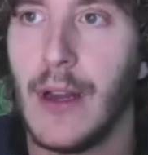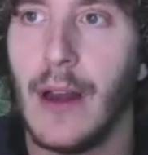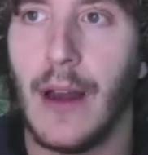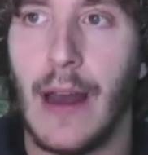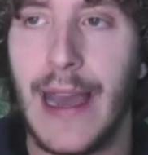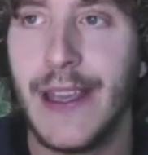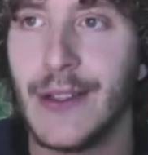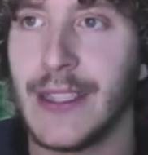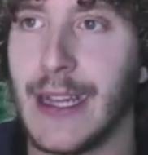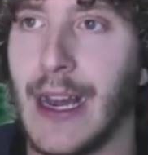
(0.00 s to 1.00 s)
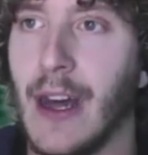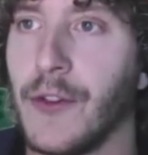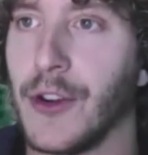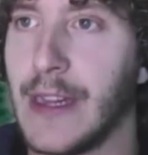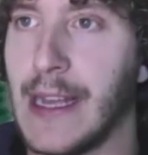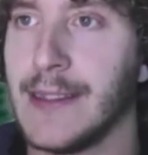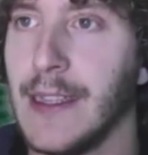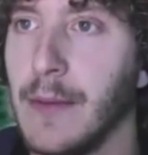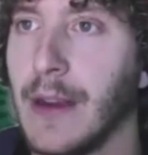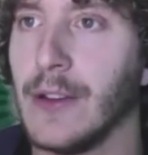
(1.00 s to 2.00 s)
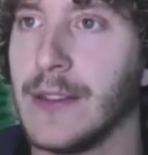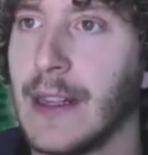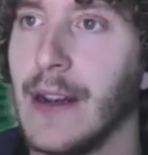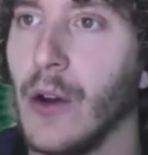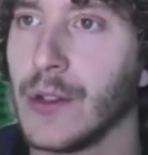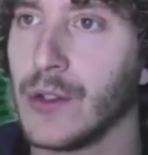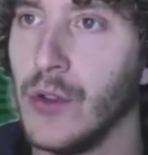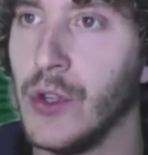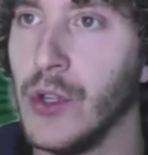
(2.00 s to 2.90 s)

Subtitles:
I use it a lot for testing because it can also